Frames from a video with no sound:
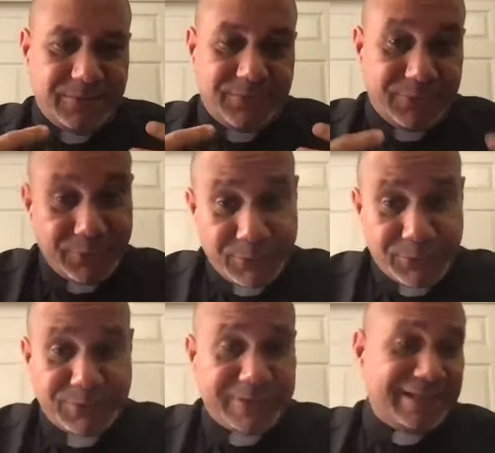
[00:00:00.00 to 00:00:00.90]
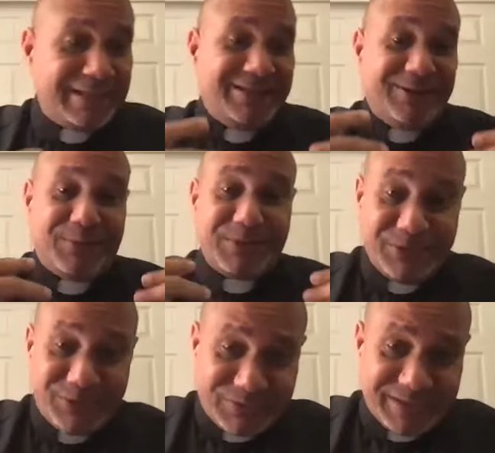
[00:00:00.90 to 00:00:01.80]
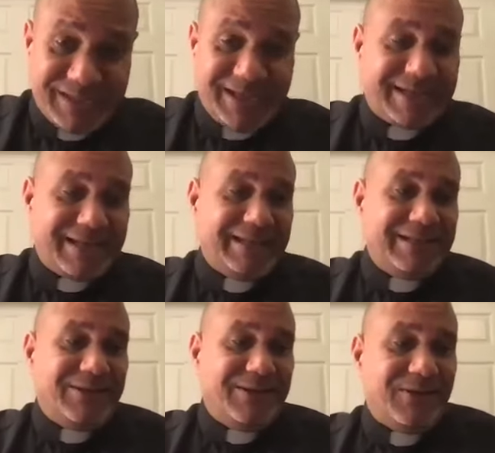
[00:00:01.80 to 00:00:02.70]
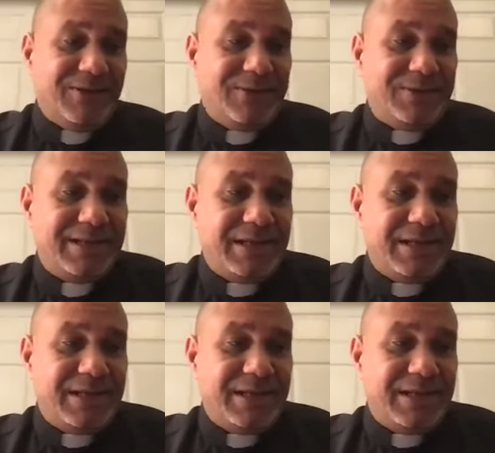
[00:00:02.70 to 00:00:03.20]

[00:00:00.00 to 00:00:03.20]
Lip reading: food and the music and the